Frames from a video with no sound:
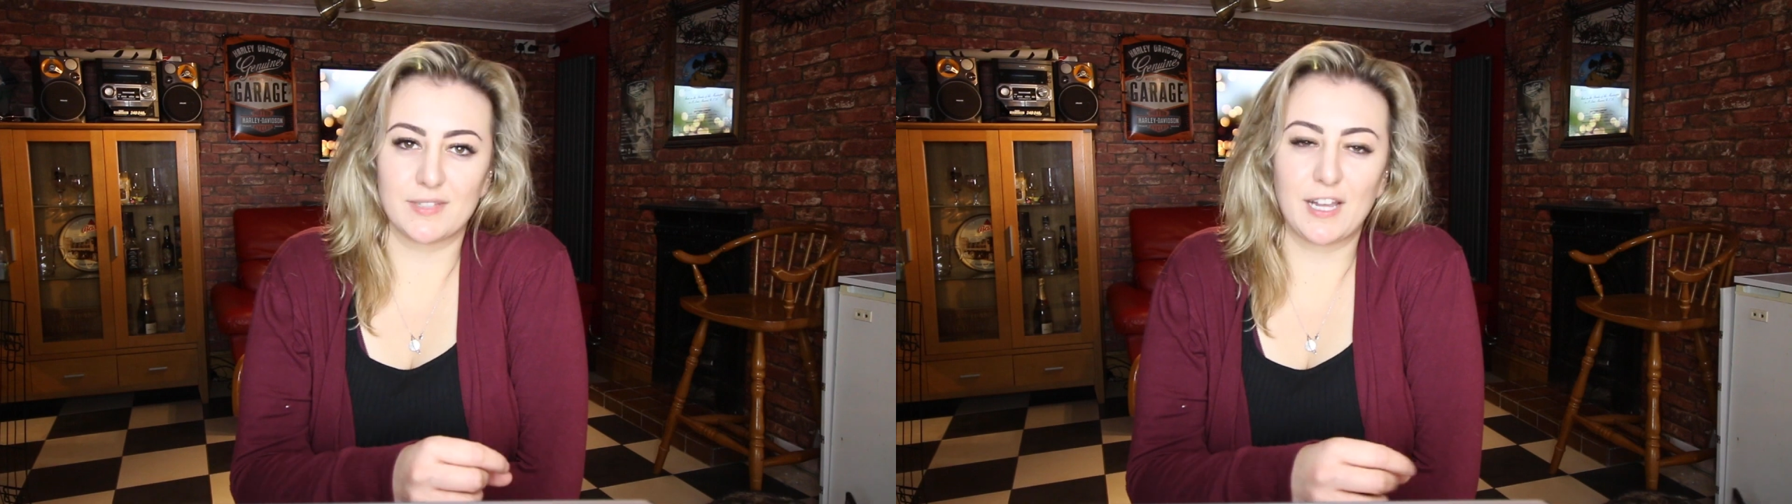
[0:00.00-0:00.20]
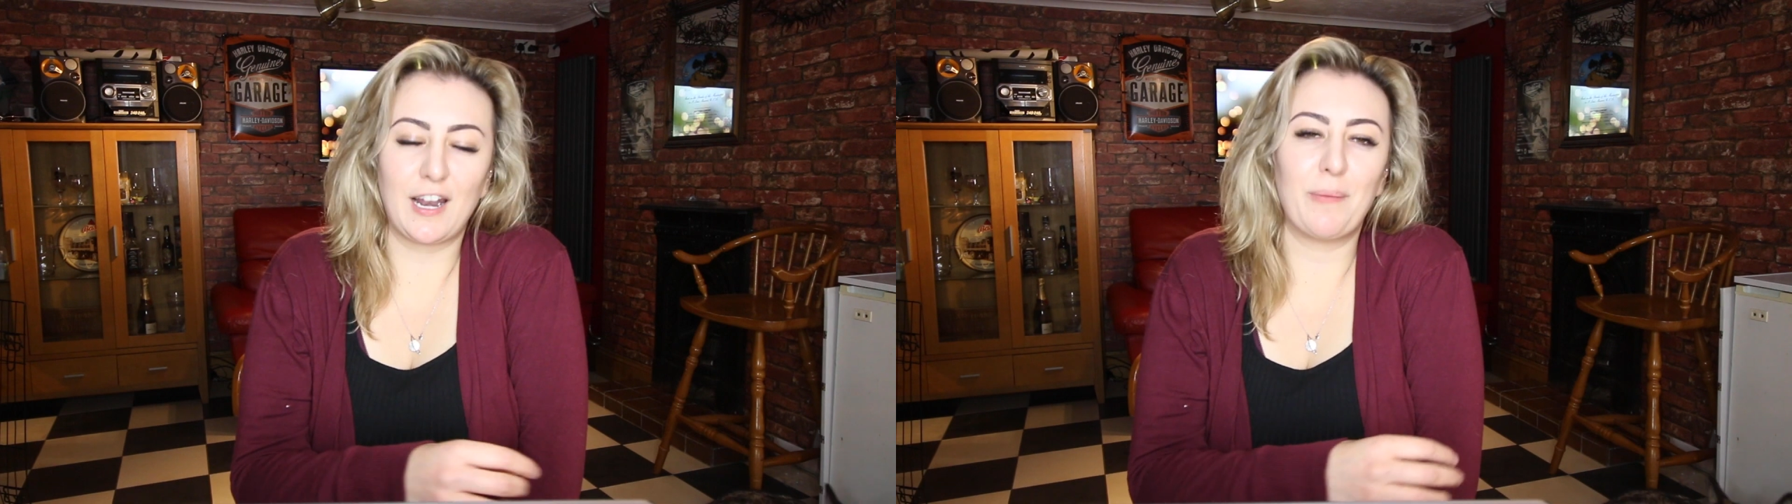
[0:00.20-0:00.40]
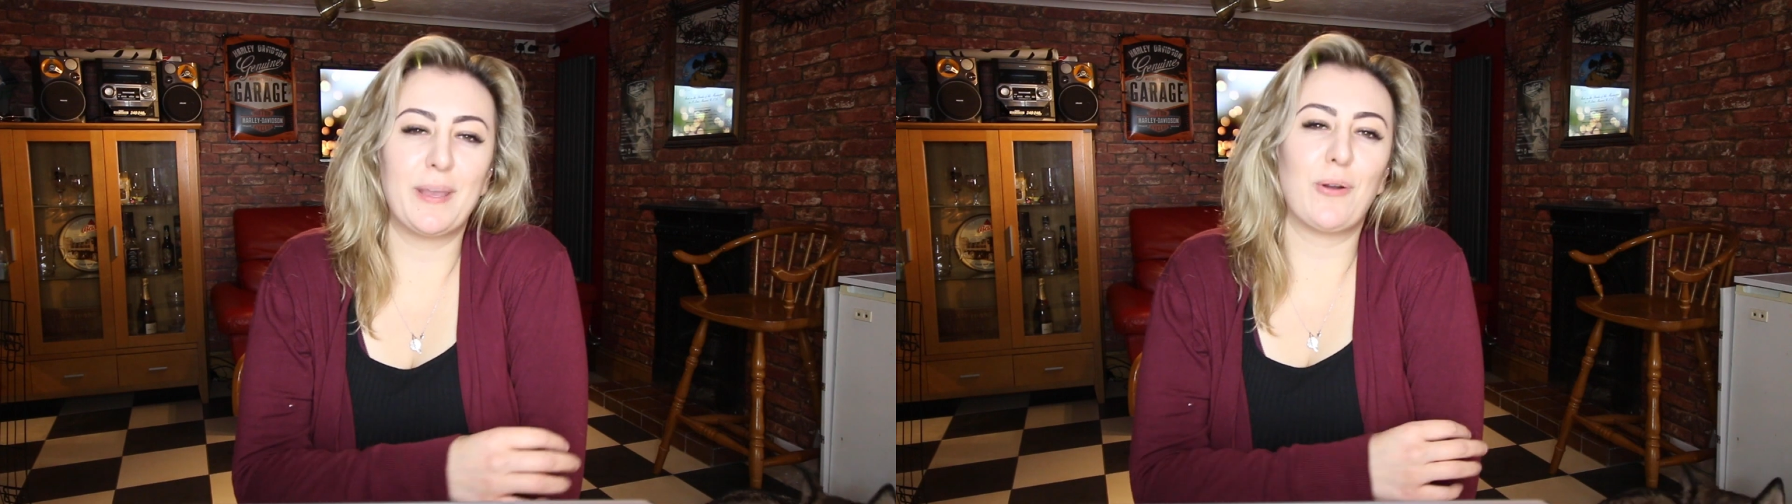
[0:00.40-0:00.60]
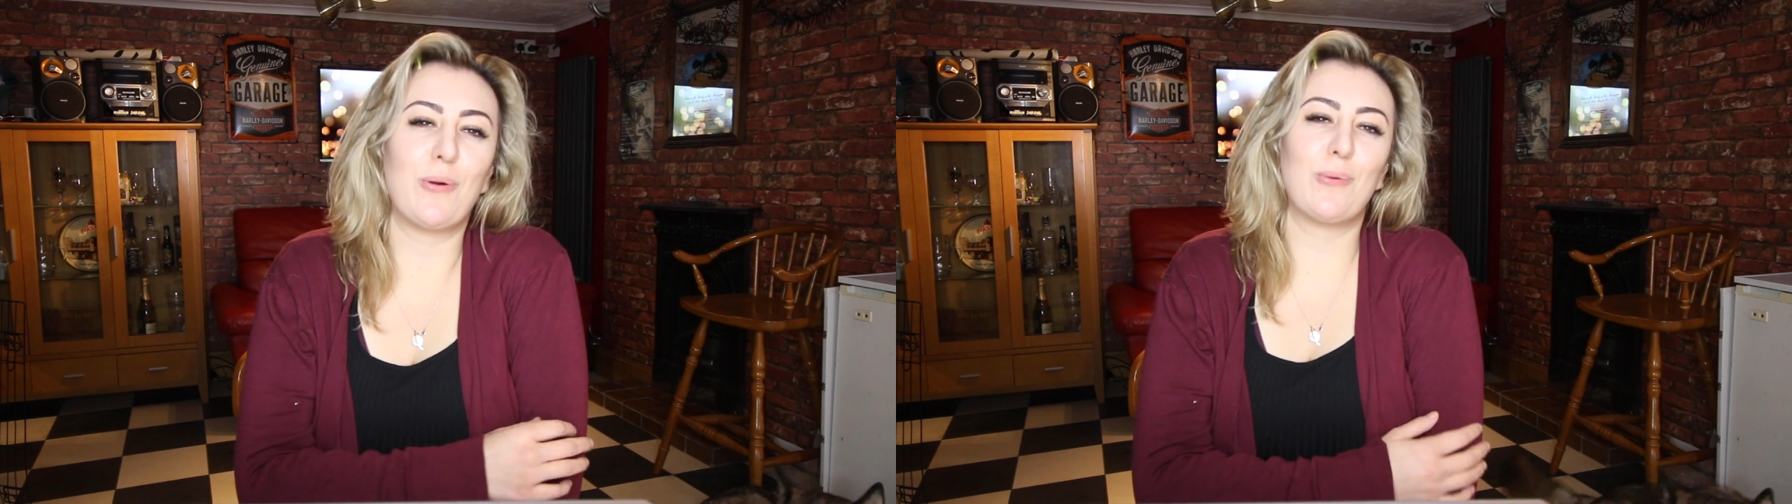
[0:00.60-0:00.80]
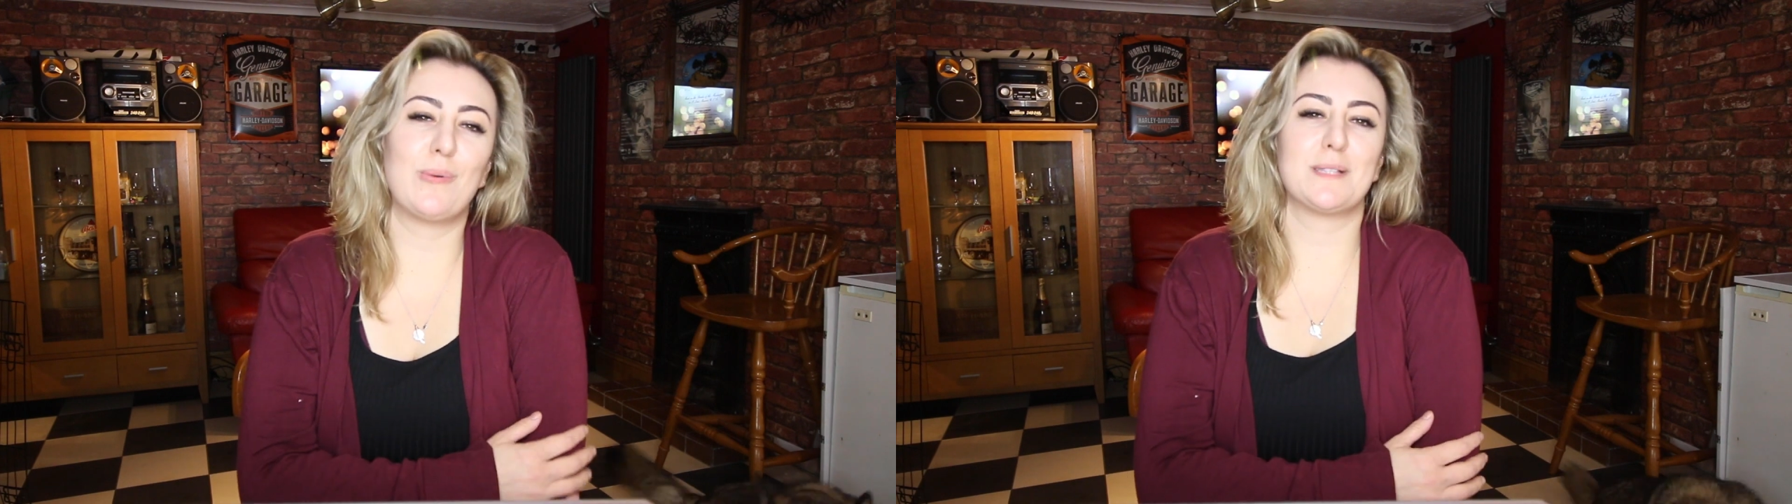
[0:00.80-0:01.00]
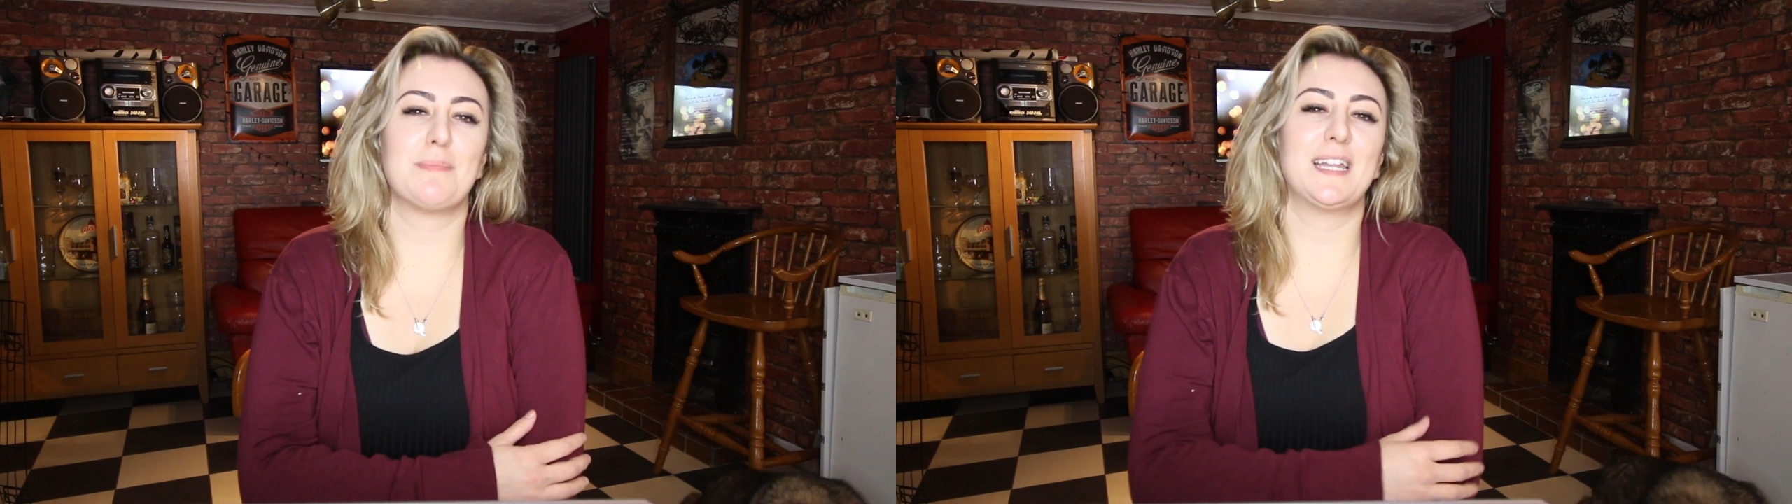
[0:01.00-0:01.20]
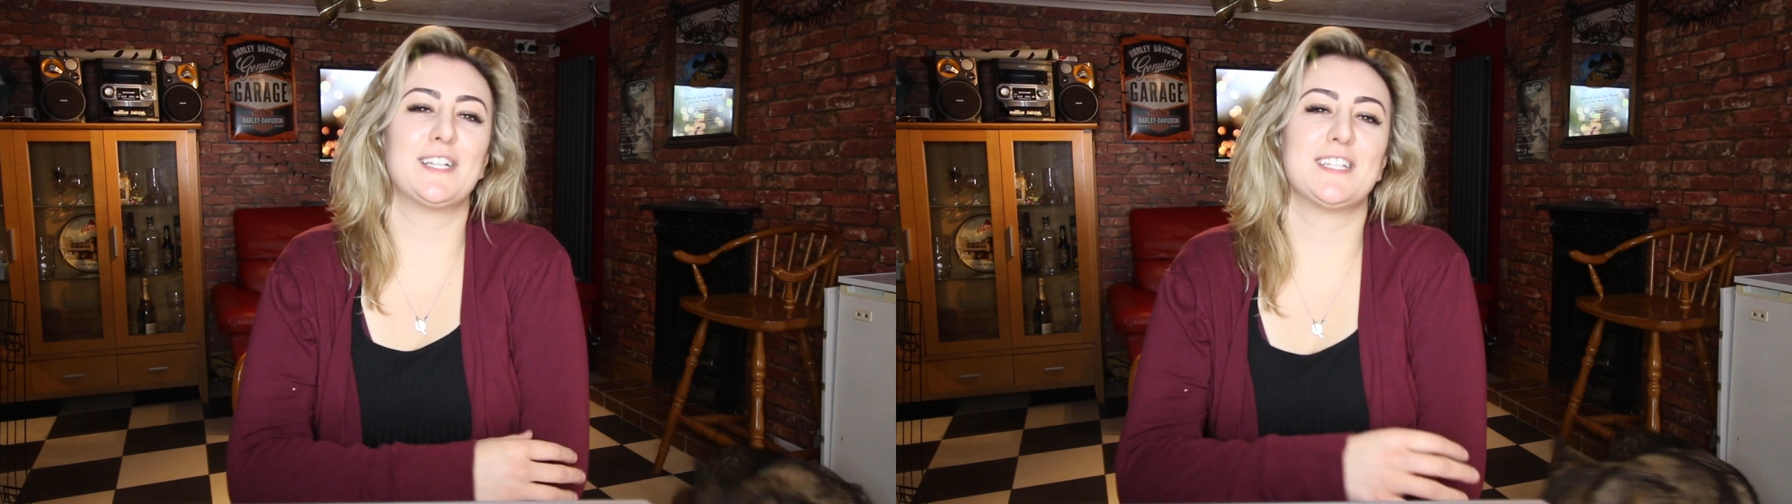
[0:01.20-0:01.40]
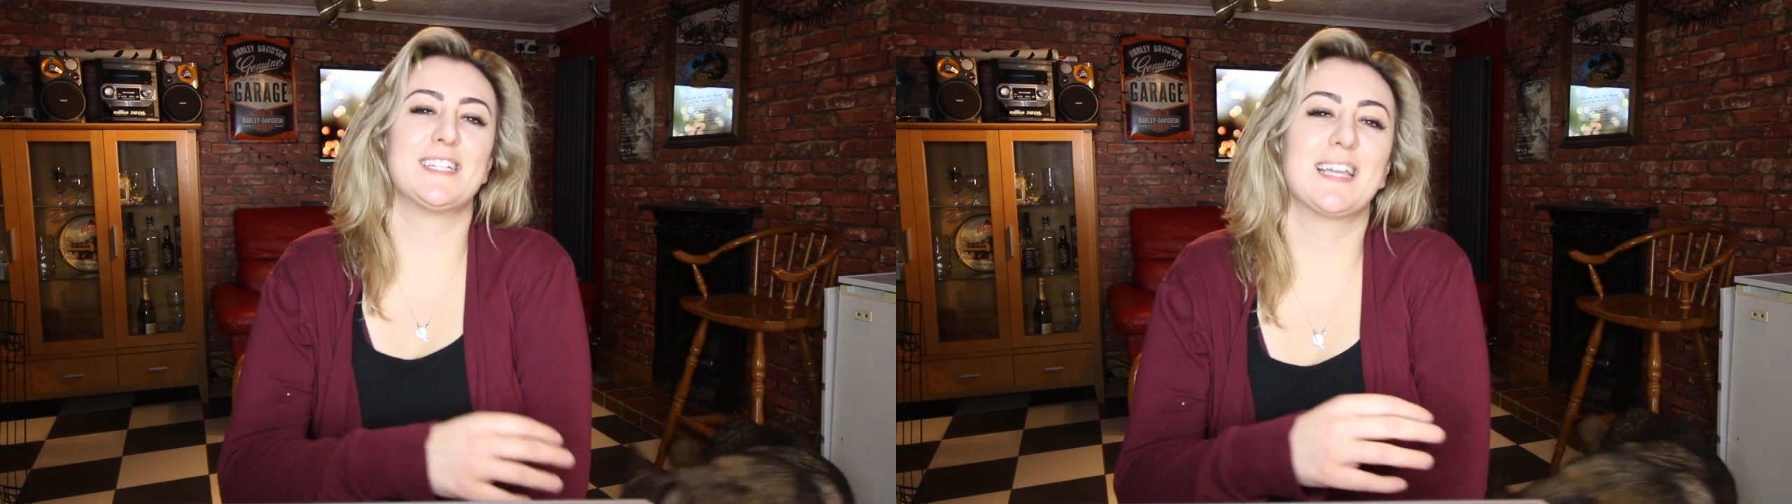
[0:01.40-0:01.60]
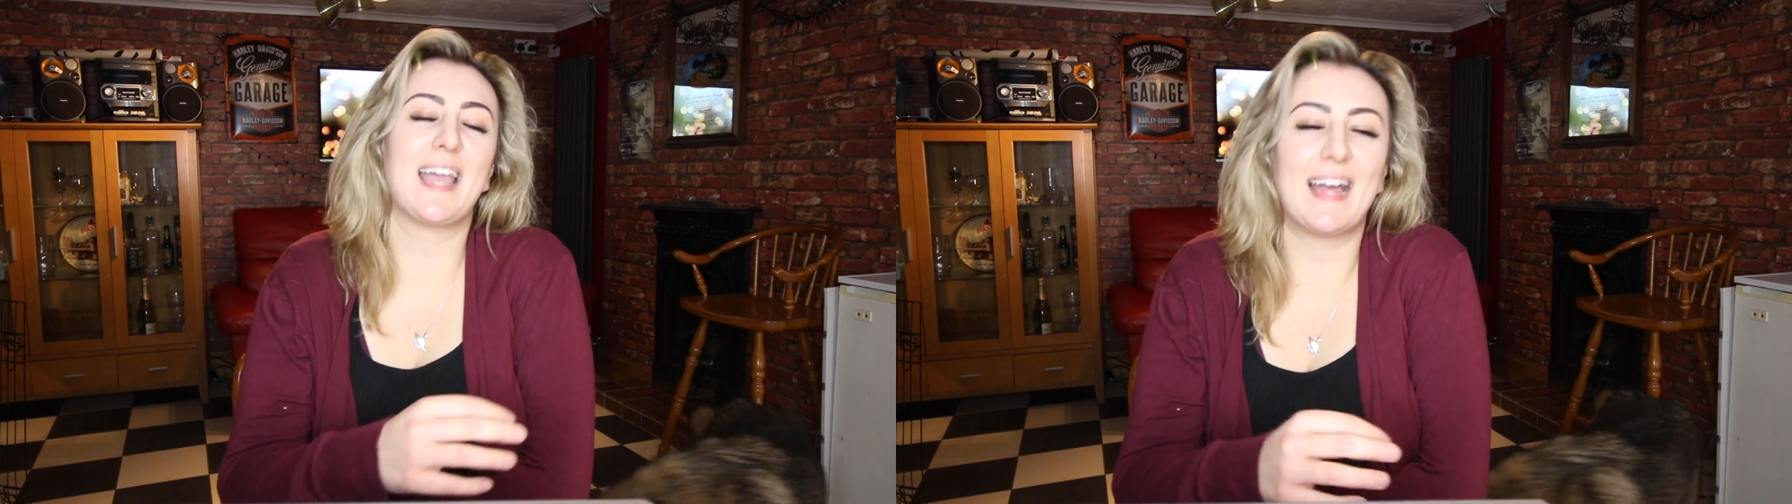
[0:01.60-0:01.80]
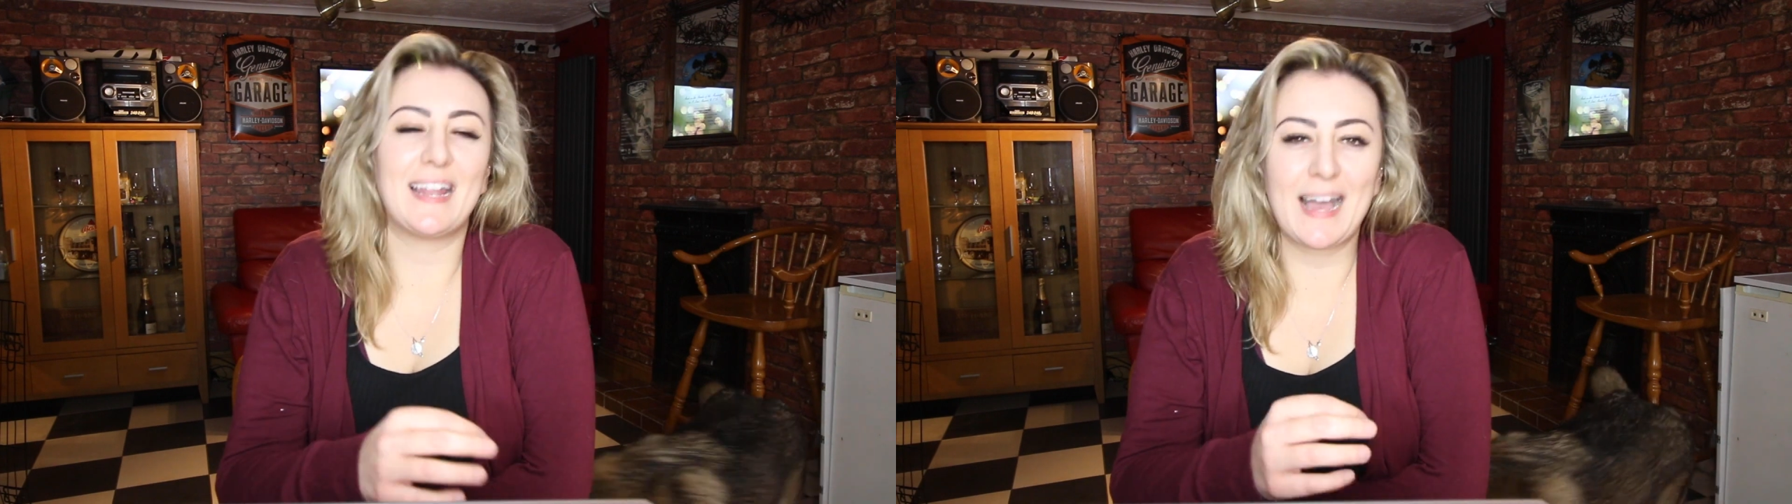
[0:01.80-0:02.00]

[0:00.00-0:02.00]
Chloe always manages to get